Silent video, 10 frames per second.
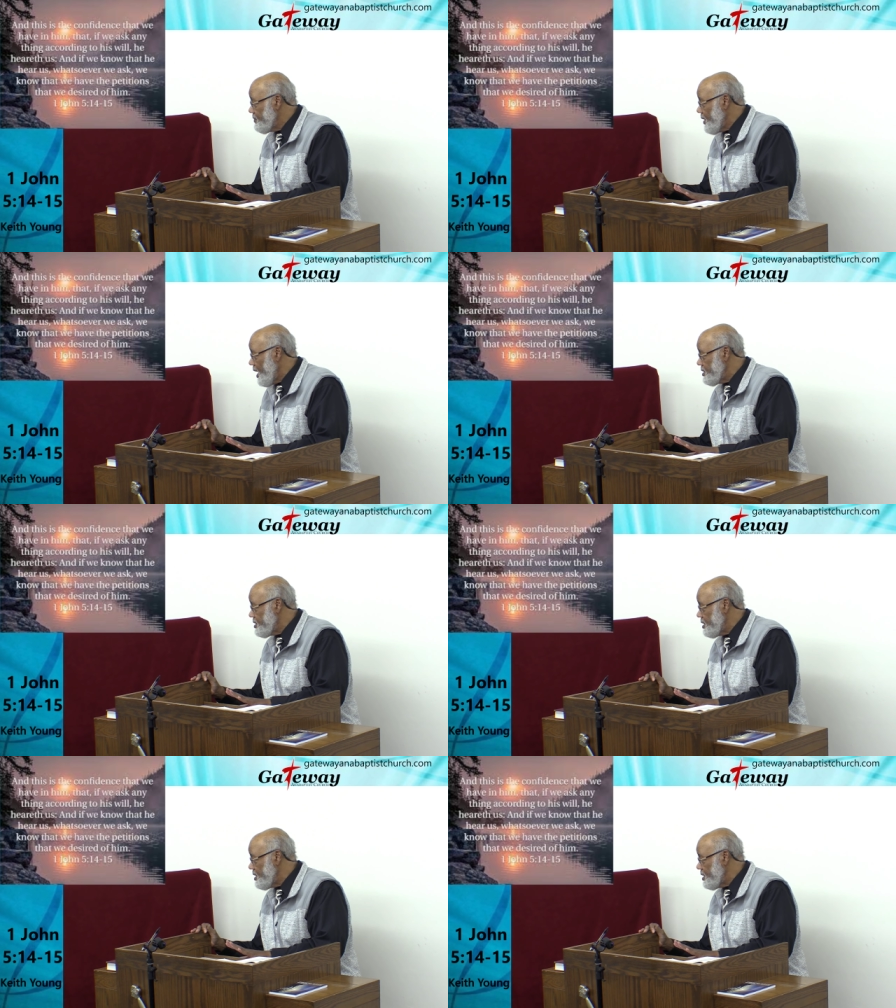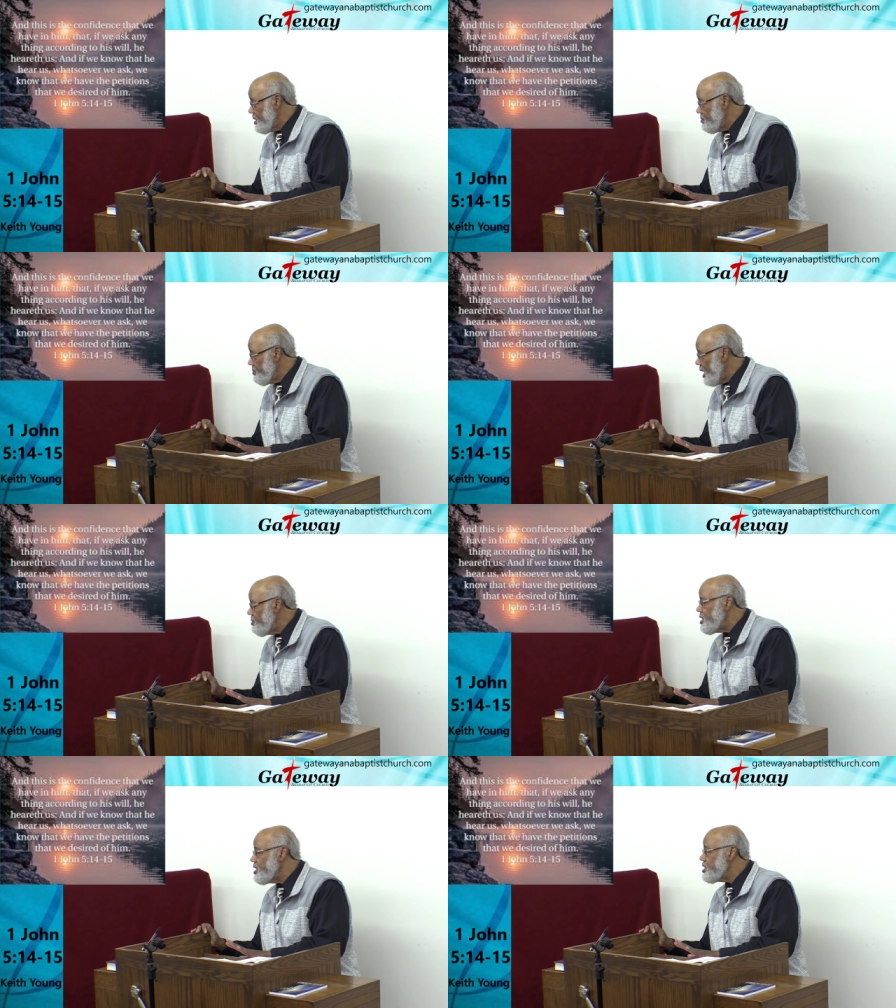that uh,
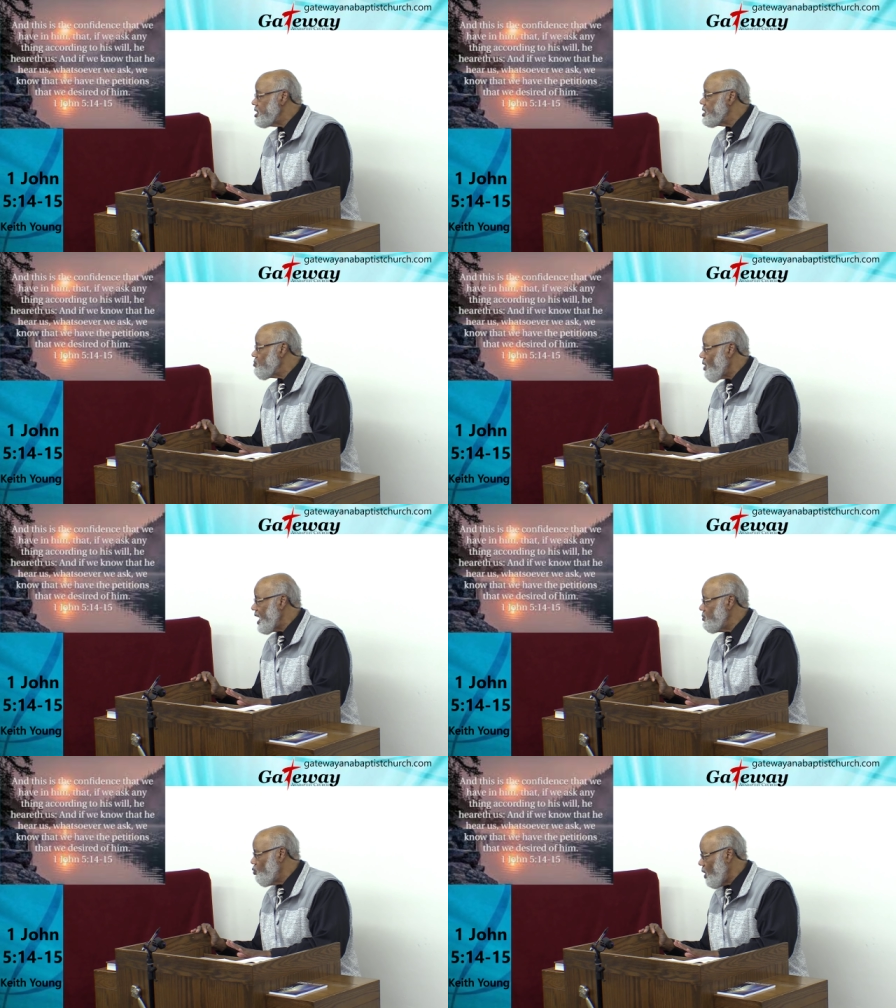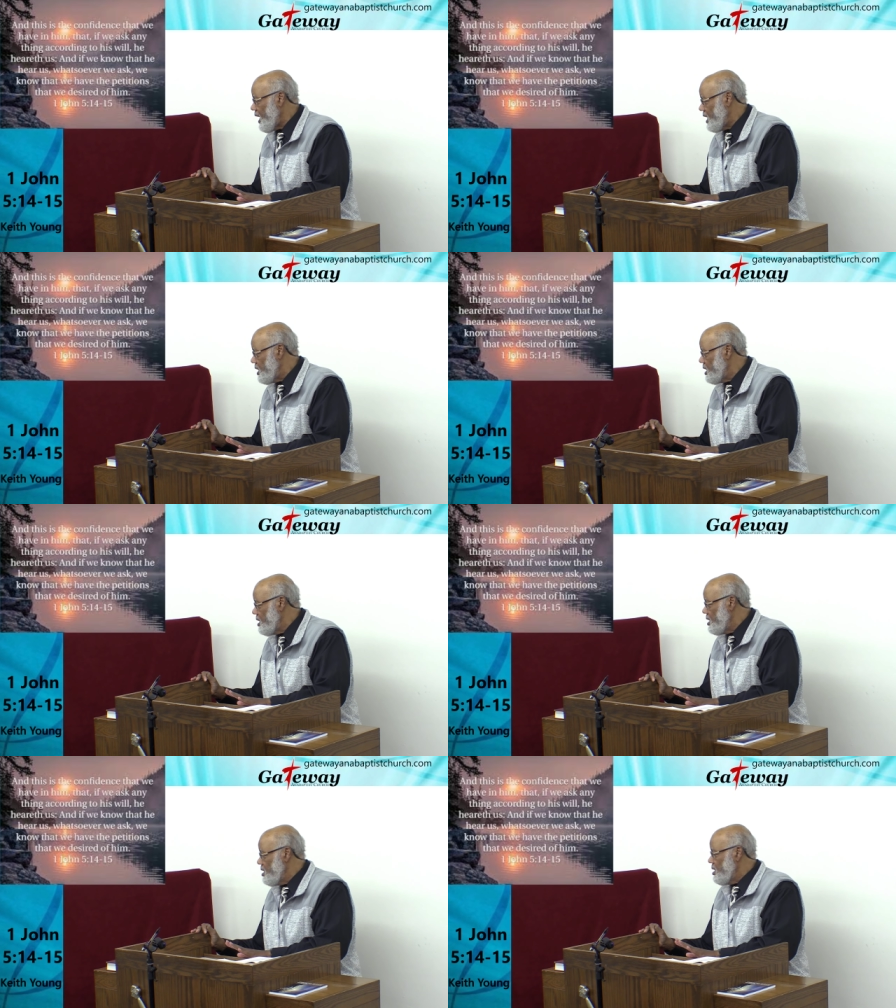maybe this isn't the right way
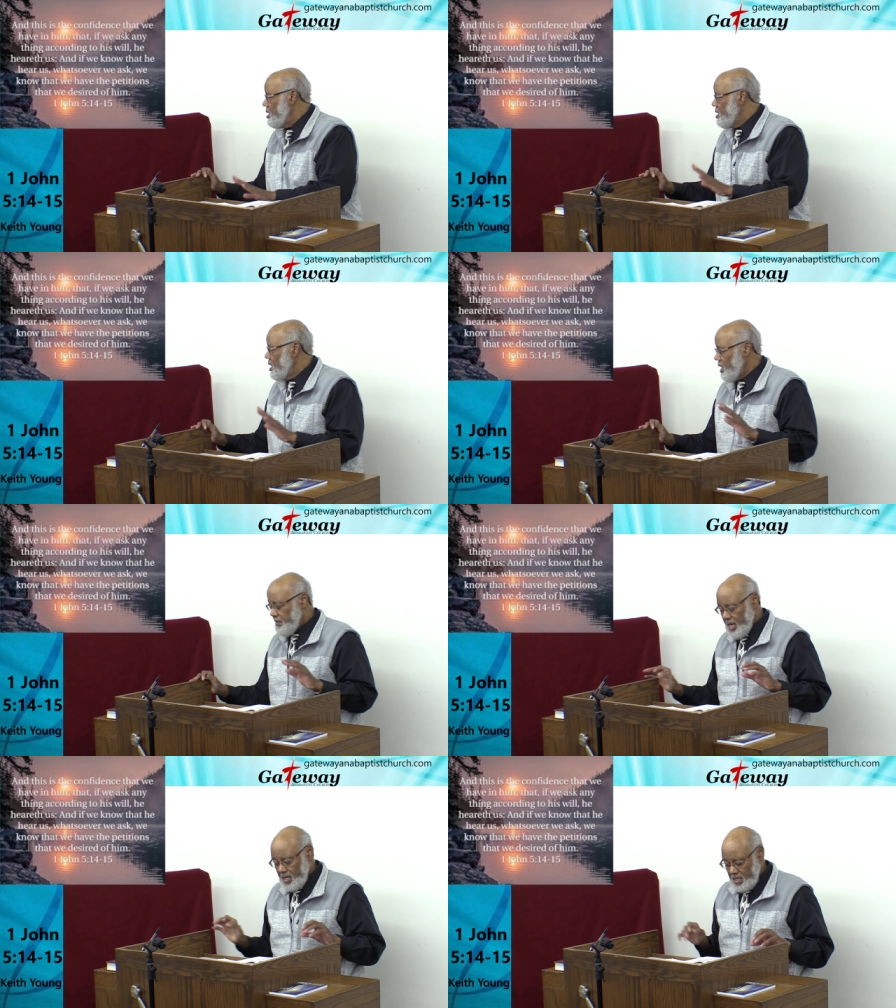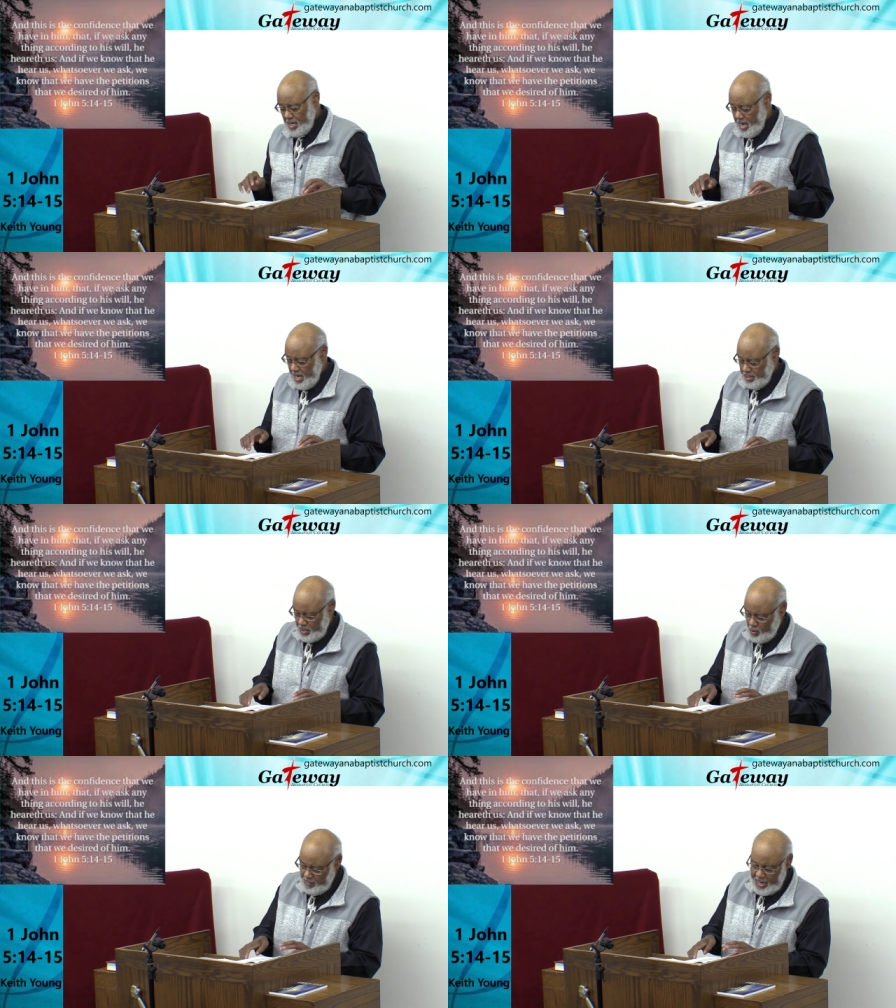amen god
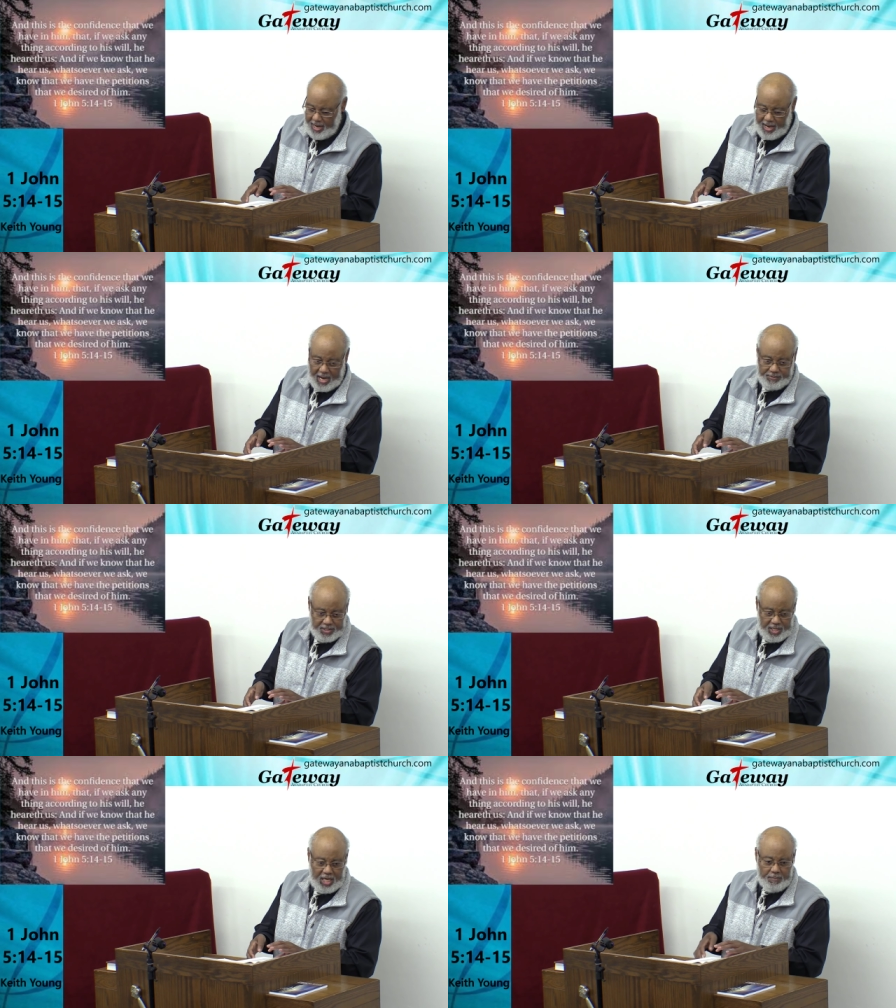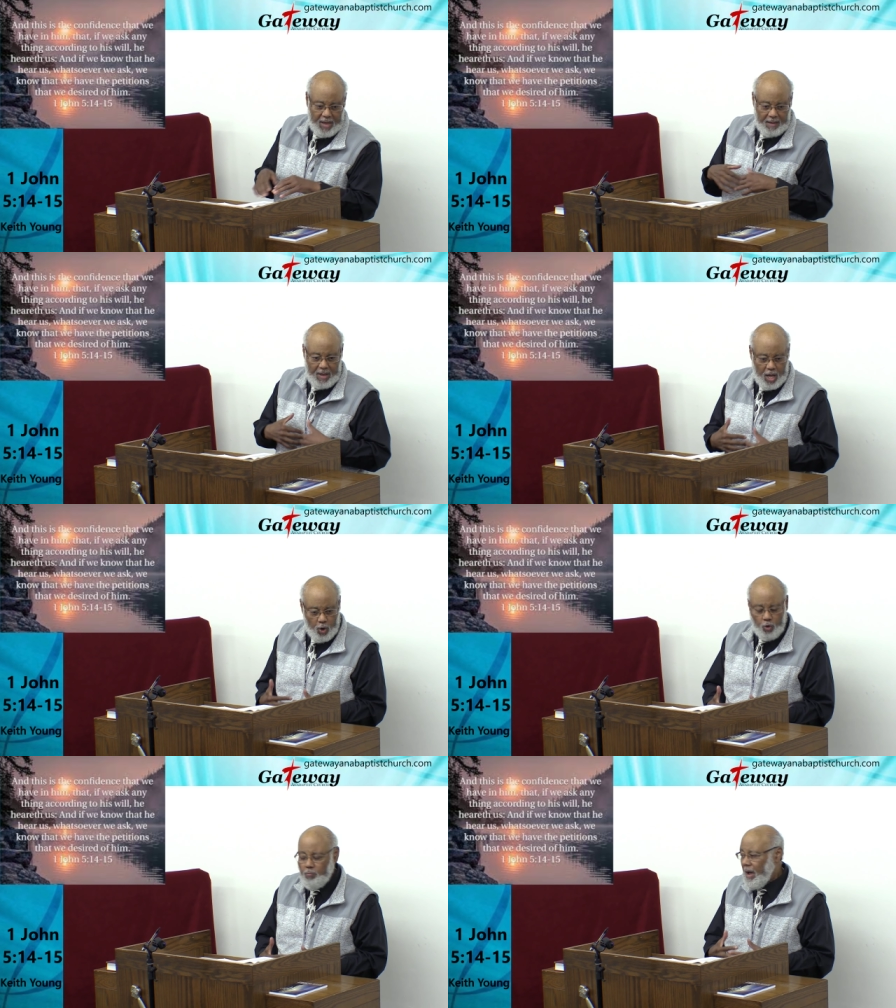told me how to have seed by my
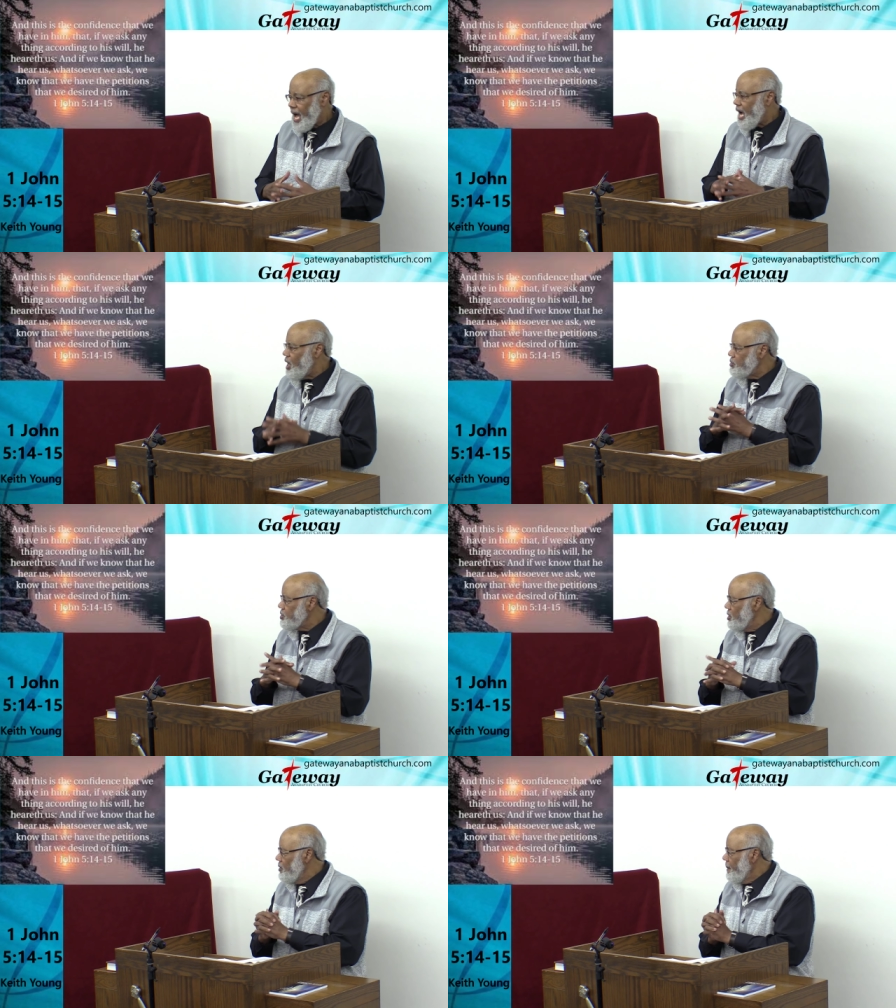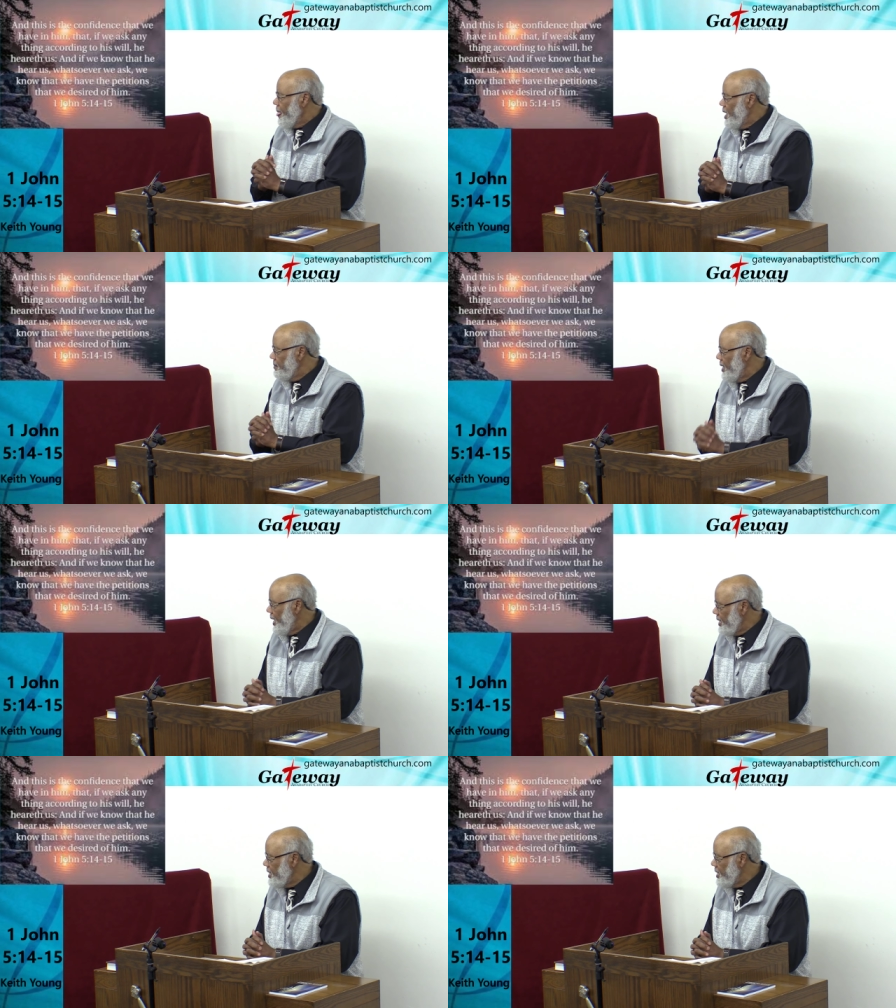own bowels Amen.